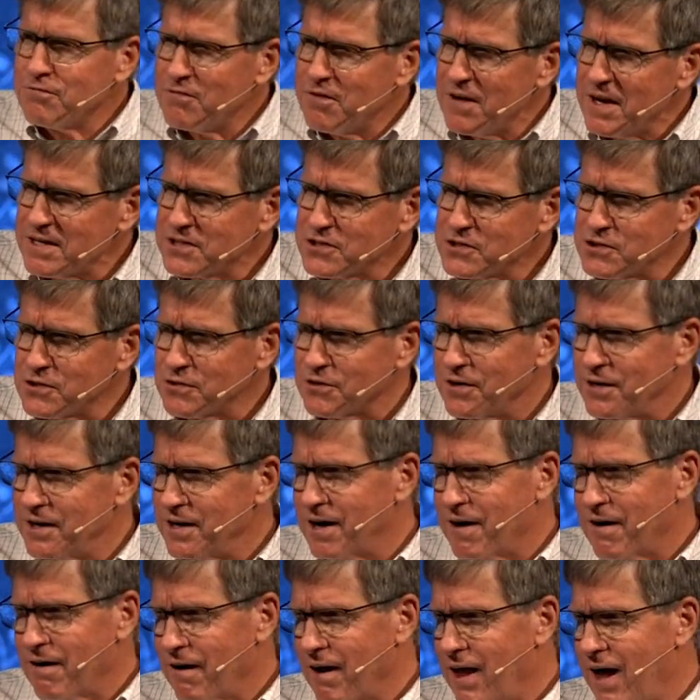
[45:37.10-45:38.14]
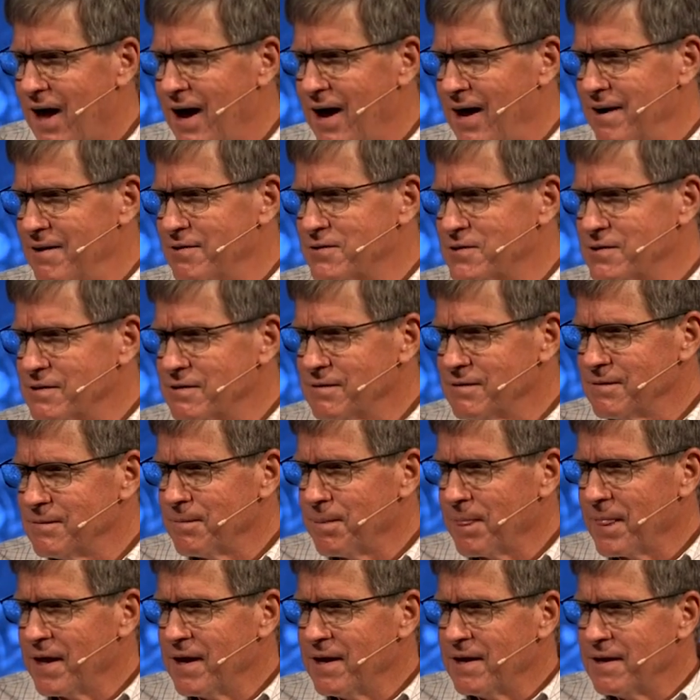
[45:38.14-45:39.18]
fester in our lives,
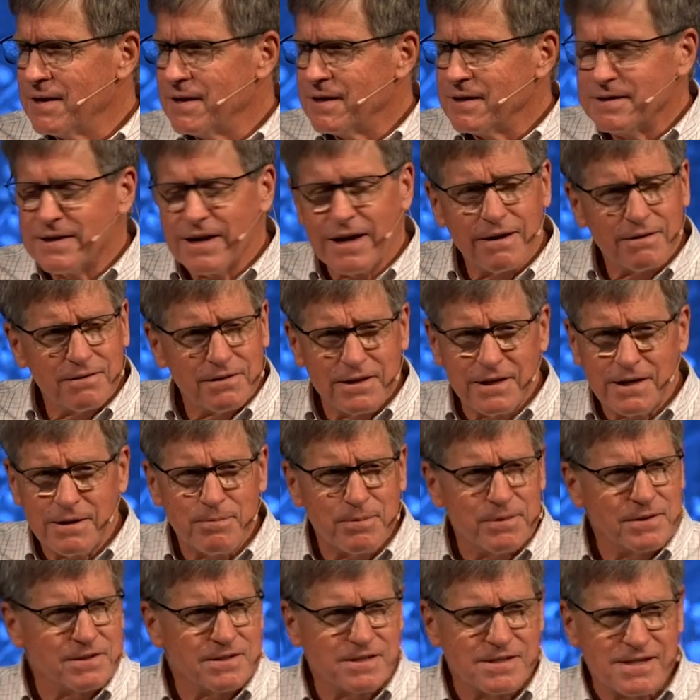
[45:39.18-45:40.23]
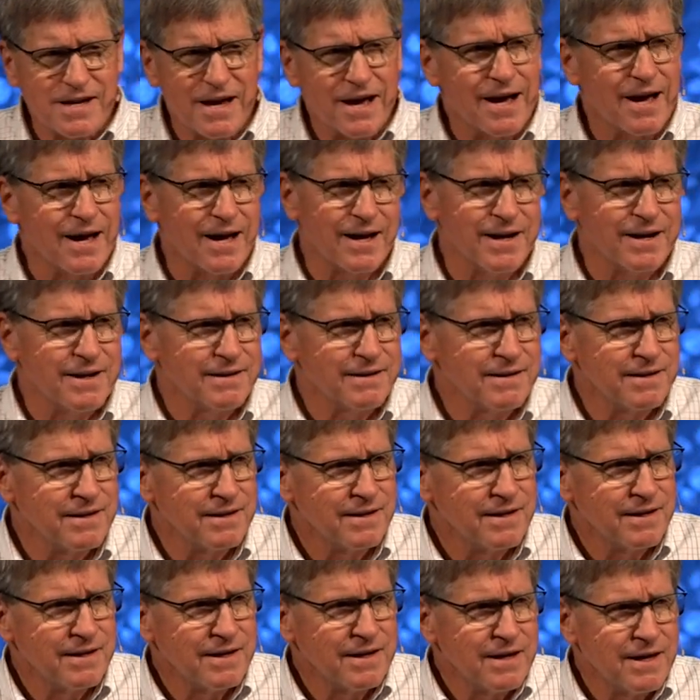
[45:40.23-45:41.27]
down deep inside.
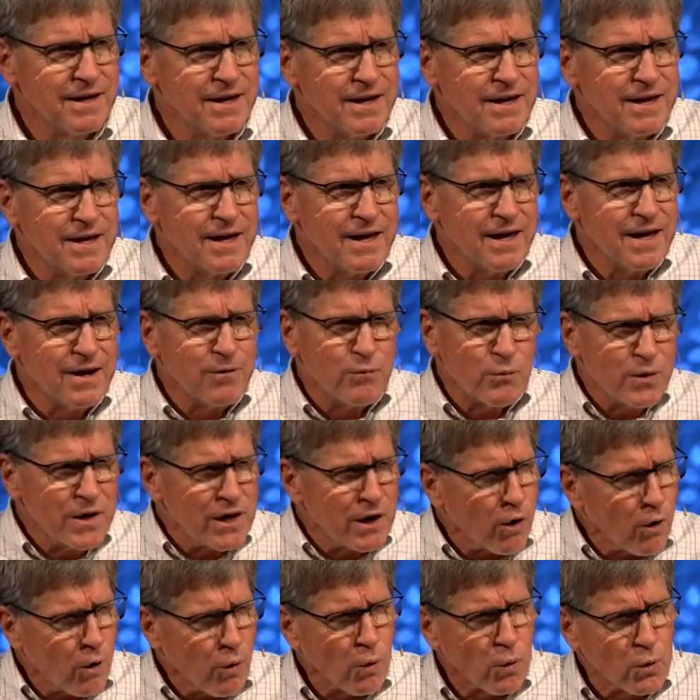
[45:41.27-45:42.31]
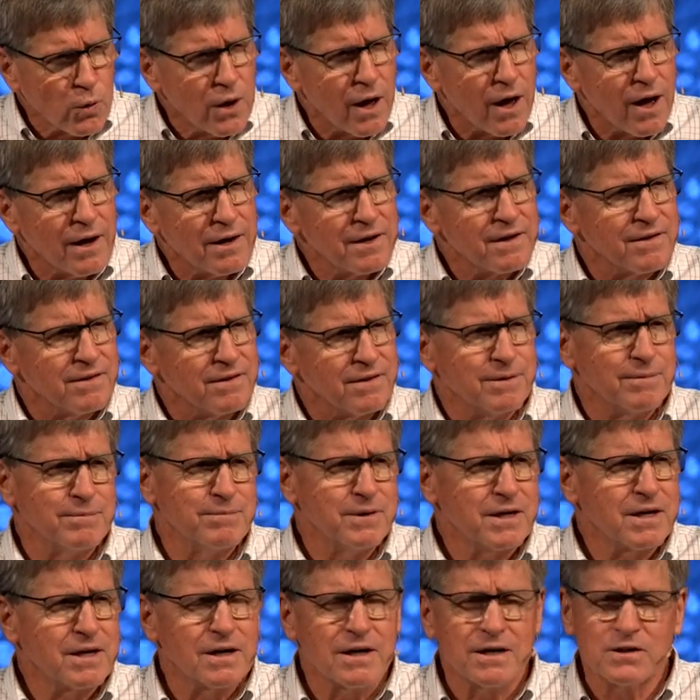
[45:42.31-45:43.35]
And we hold on to them
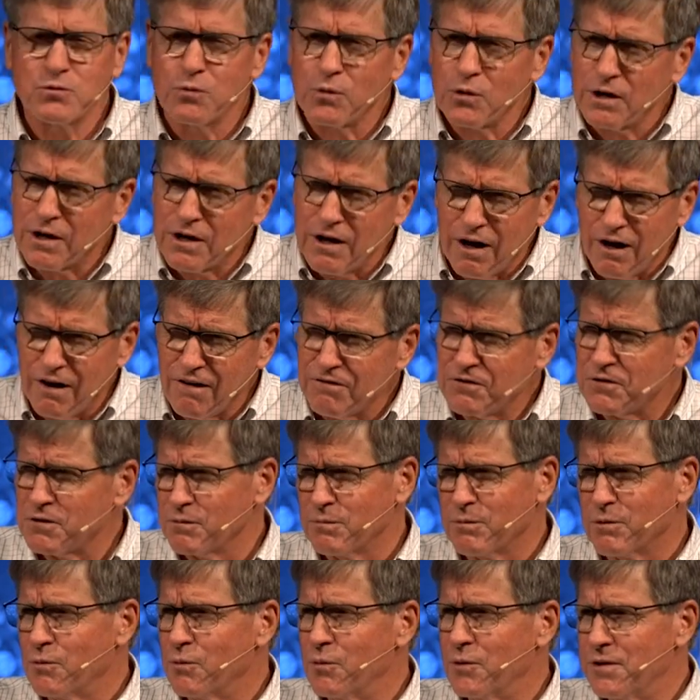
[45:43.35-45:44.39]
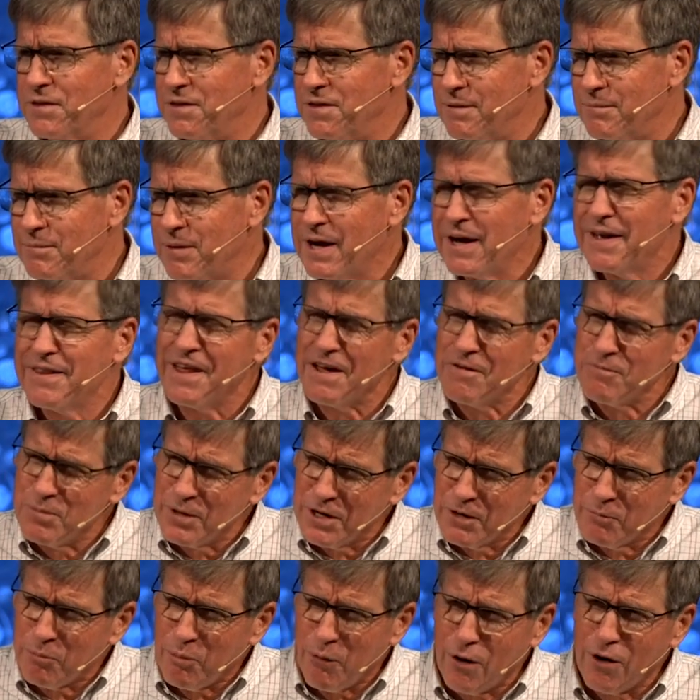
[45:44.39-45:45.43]
because we're comfortable with them. They've
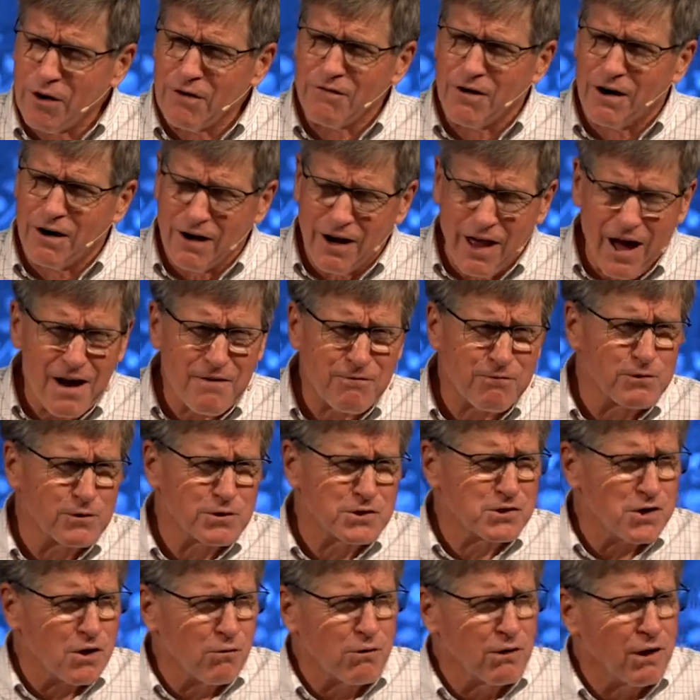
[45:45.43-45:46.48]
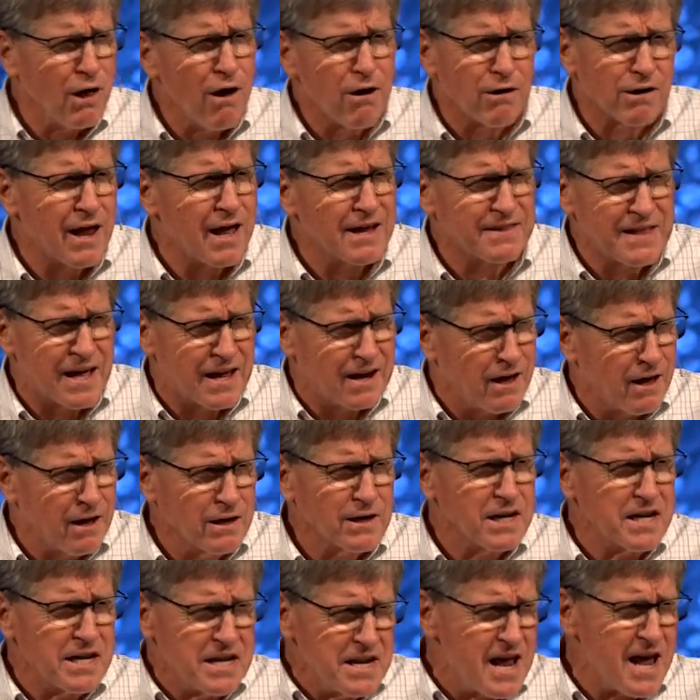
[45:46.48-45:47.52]
been a part of our life for so long, like that
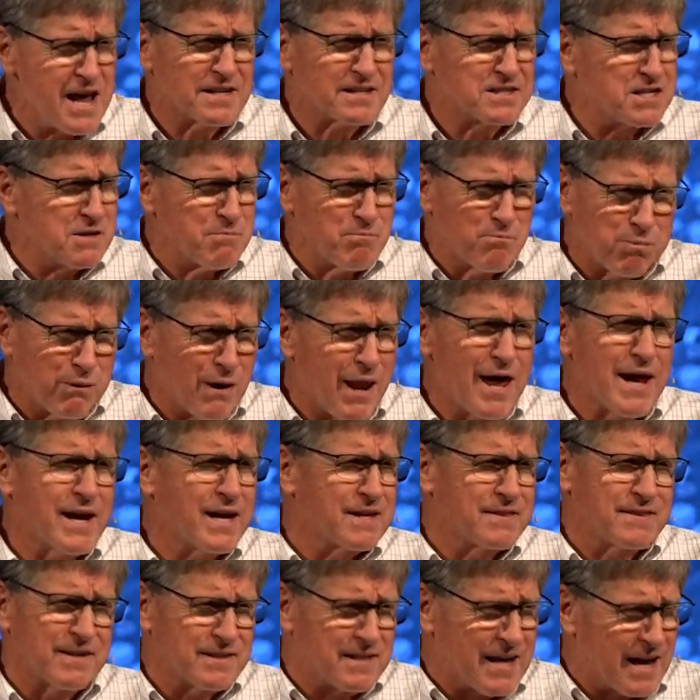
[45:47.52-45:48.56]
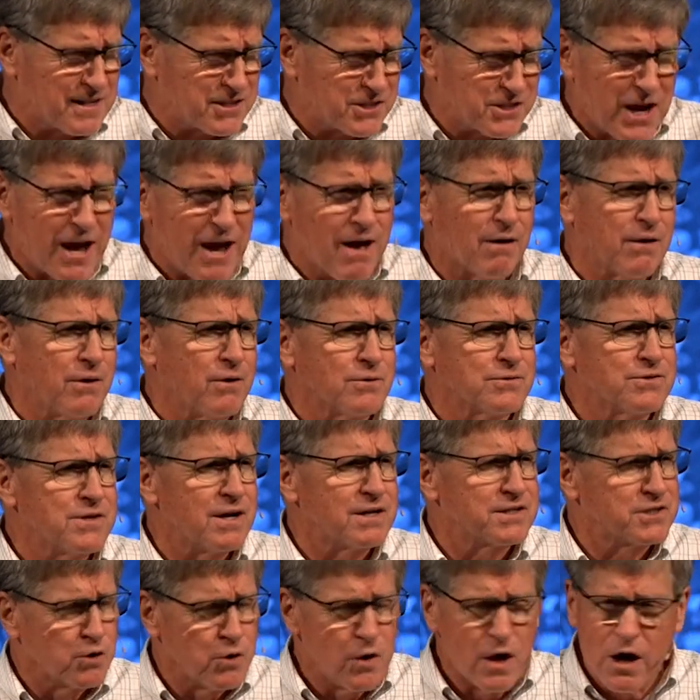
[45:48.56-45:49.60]
ugly, nasty blanket that that child holds
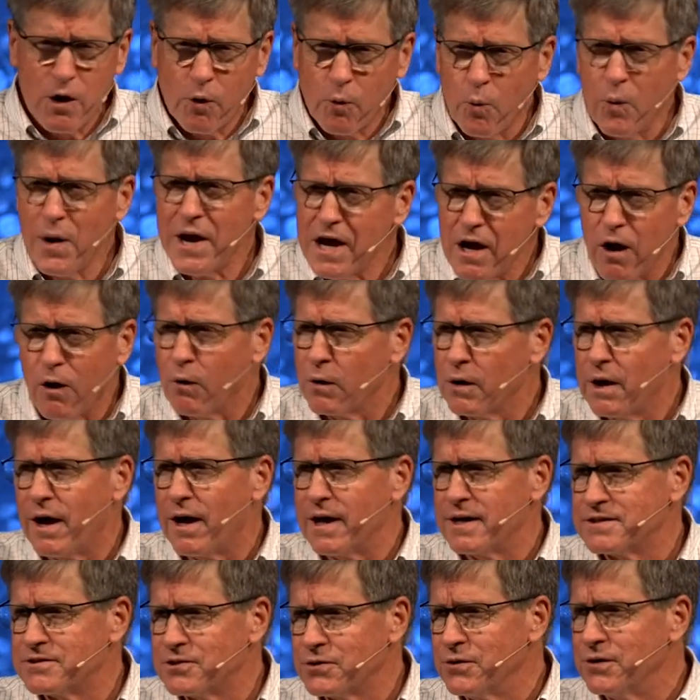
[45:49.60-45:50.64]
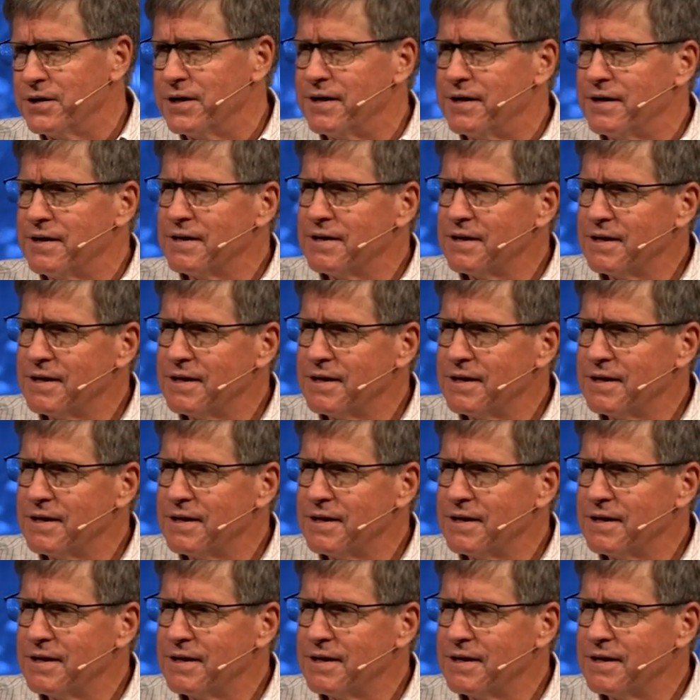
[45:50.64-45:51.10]
on to. We hold on to it.